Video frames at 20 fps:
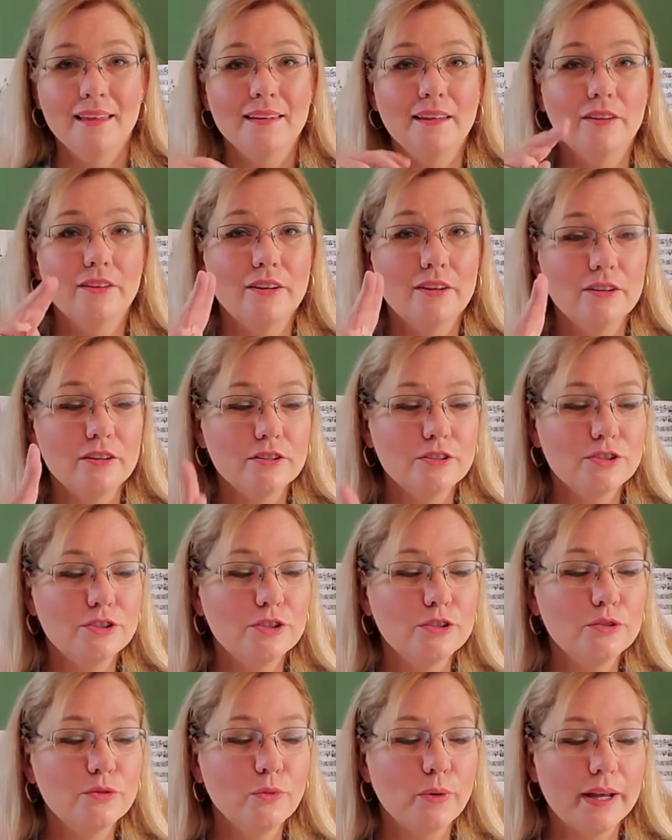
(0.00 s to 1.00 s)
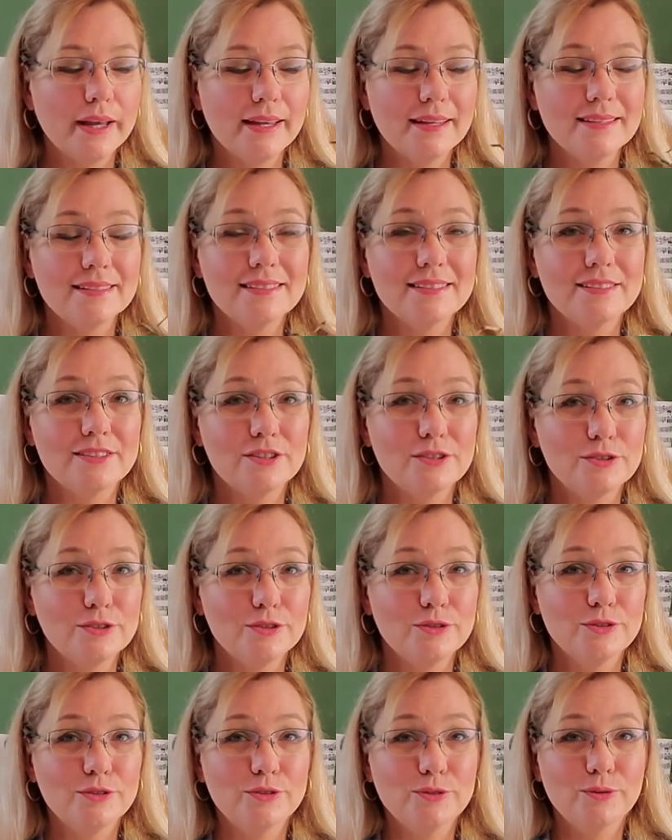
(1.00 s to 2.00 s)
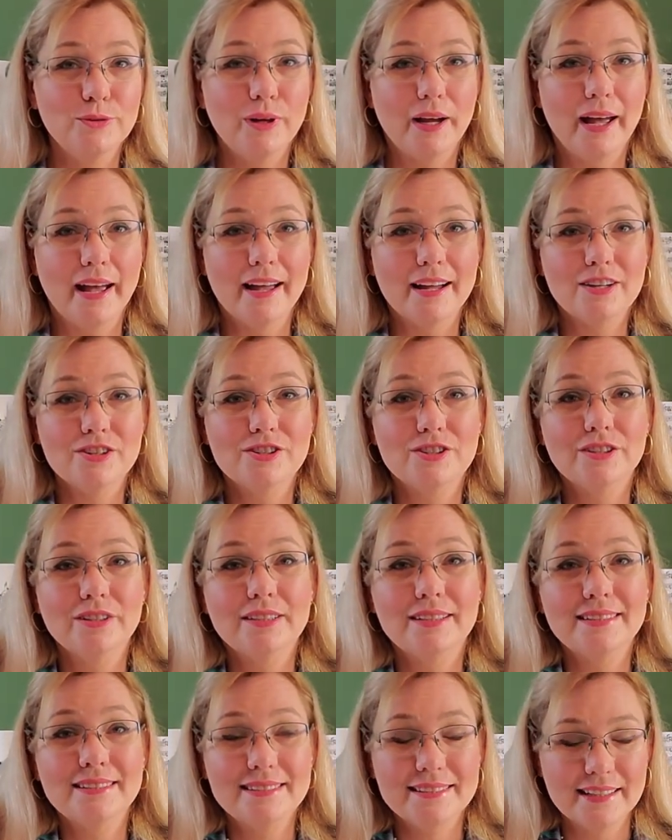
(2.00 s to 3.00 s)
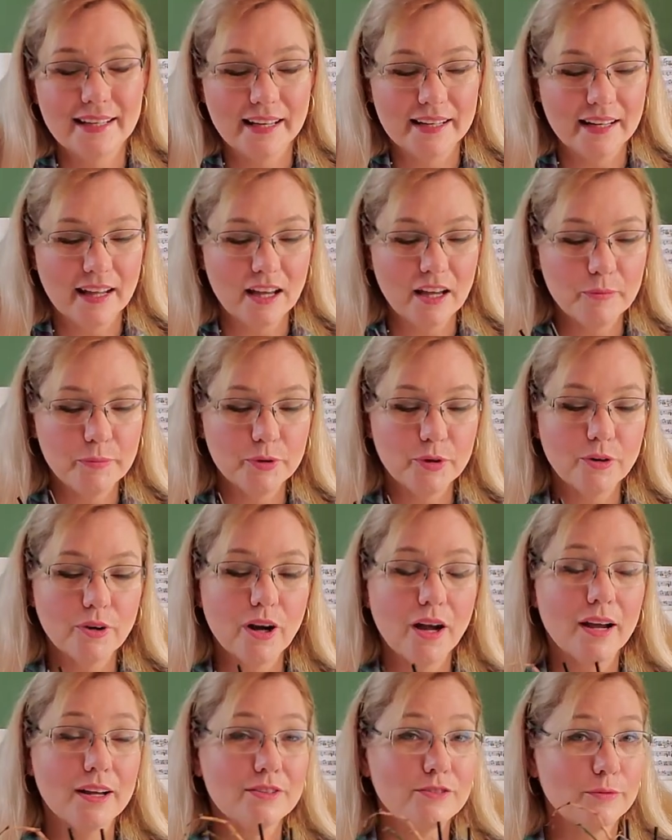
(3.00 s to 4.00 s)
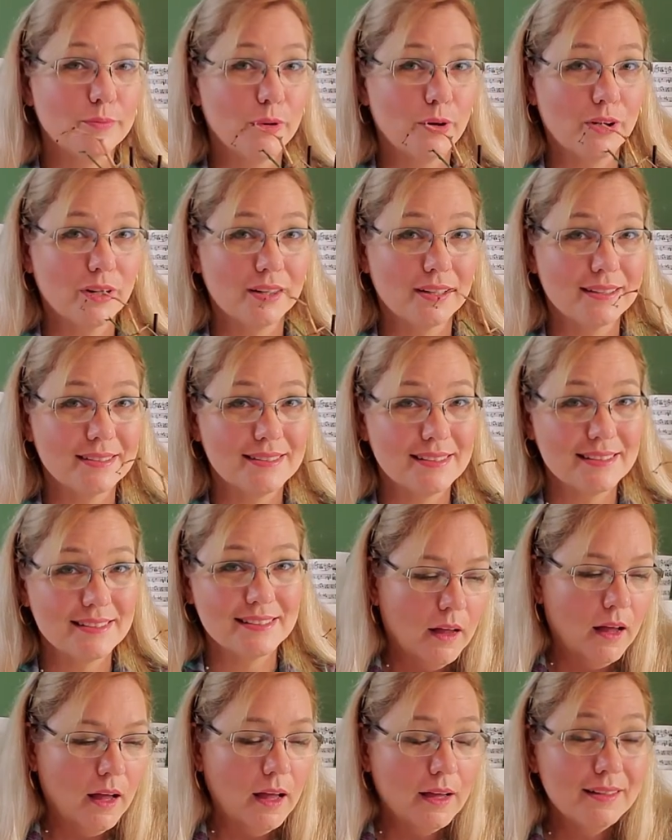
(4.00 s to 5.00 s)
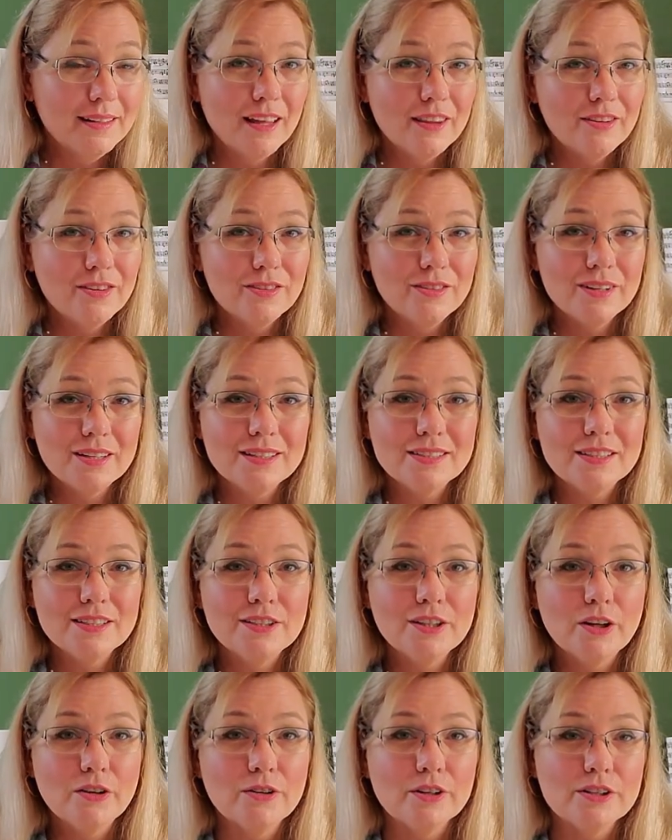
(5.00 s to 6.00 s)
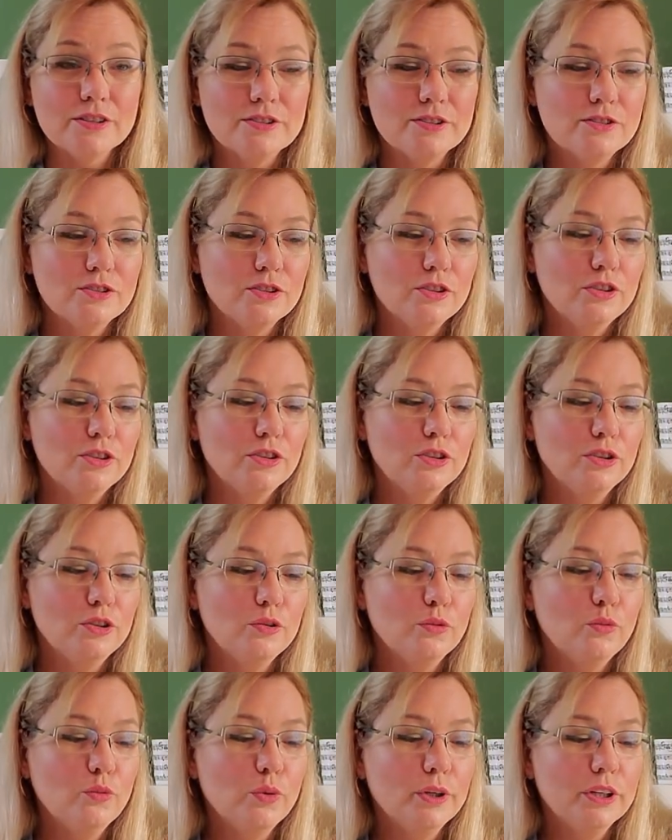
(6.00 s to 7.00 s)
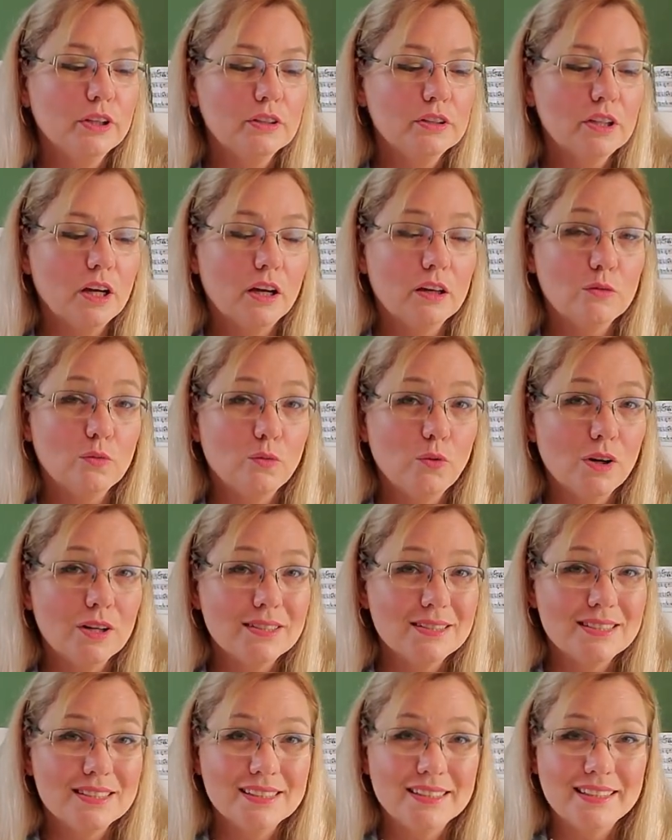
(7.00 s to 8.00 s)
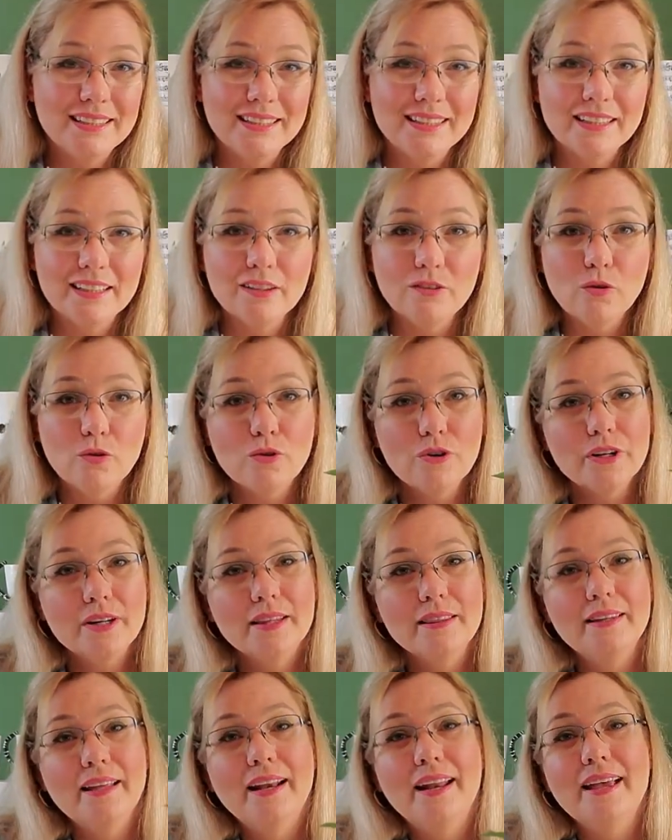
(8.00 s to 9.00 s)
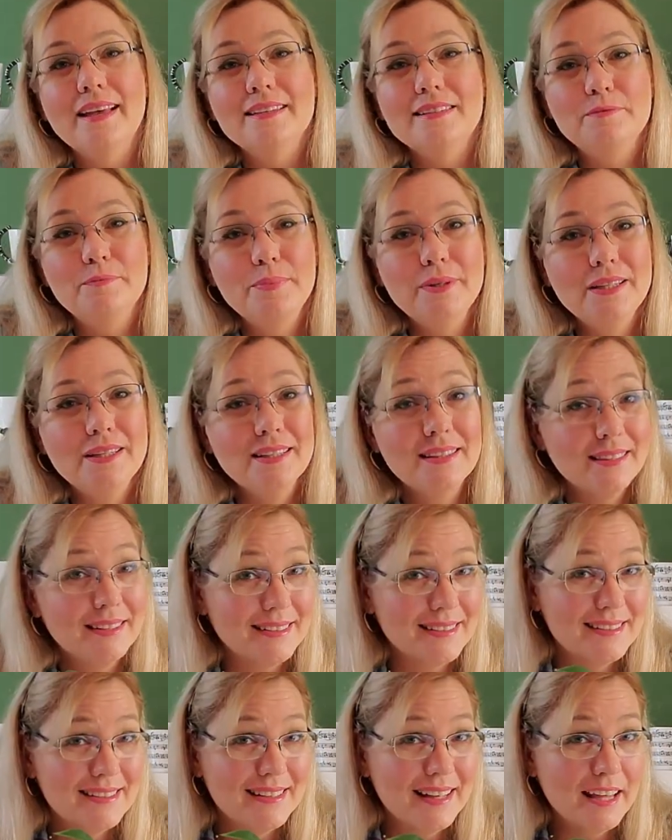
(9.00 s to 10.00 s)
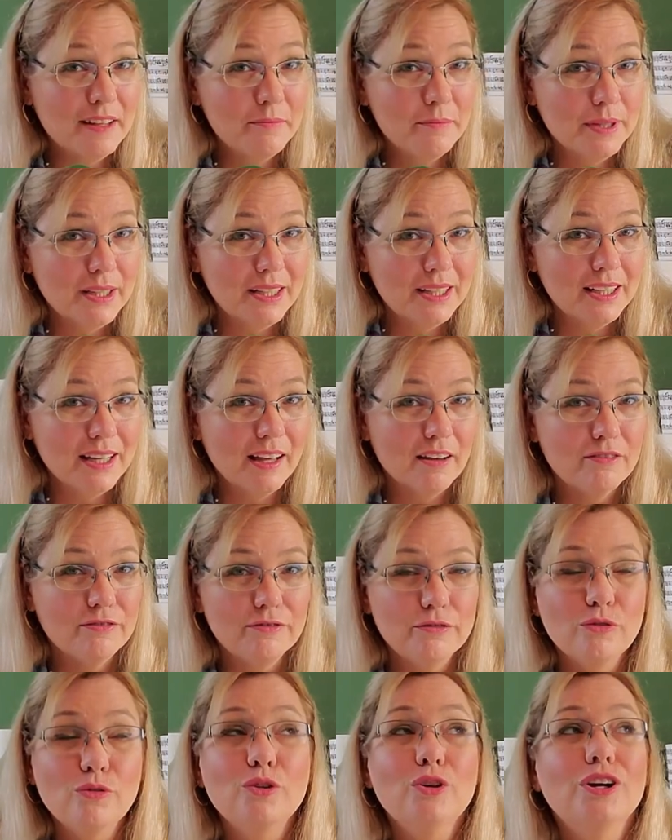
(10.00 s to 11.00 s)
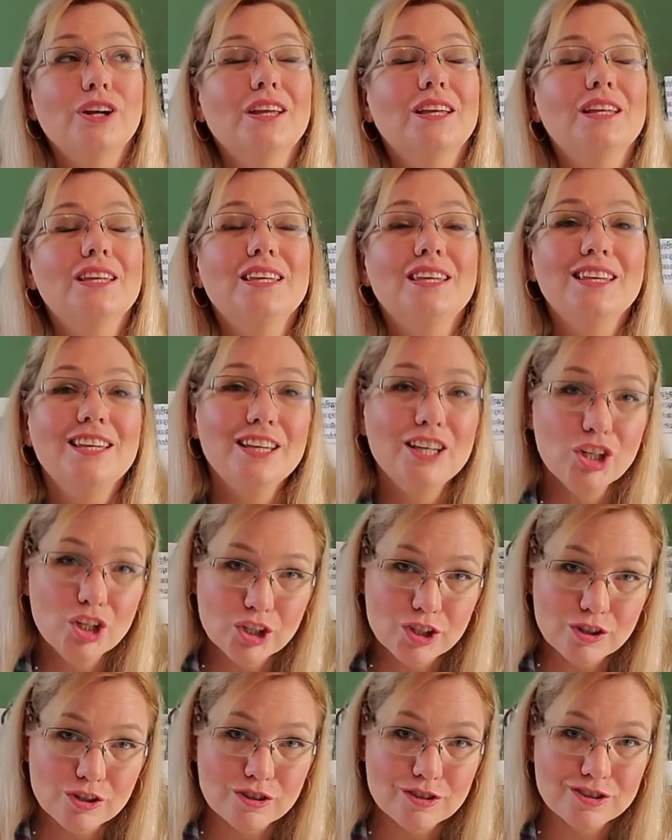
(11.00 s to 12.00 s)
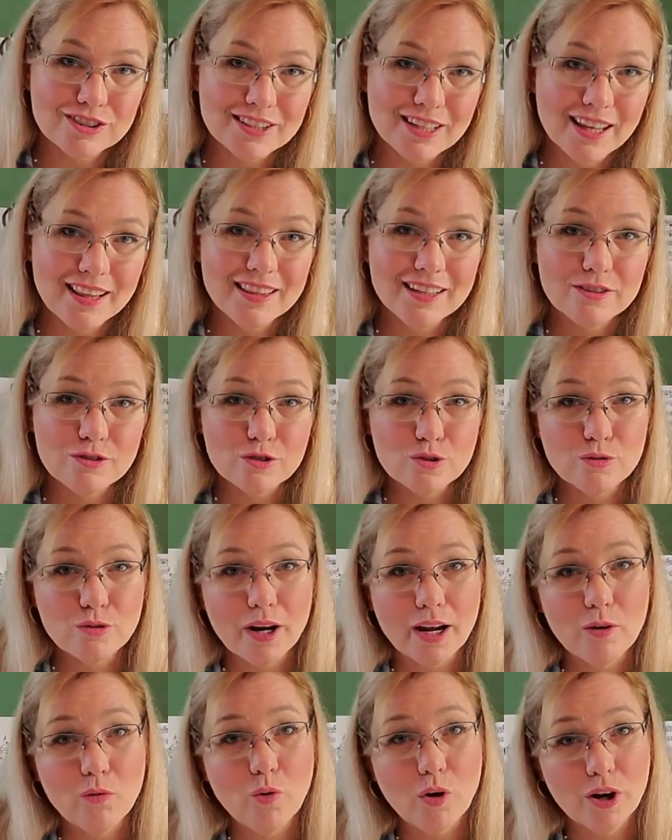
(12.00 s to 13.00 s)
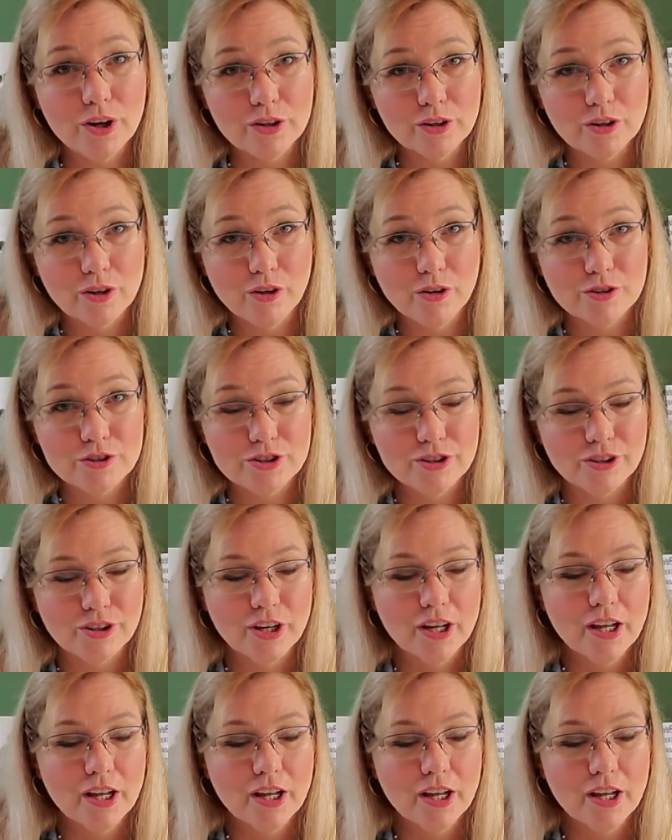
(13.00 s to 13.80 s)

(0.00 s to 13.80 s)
Now, there are two ways to actually set up your hydroponic system. Another thing to notice, you will not want to get an orchid that has been in the same media for years and then try water culture.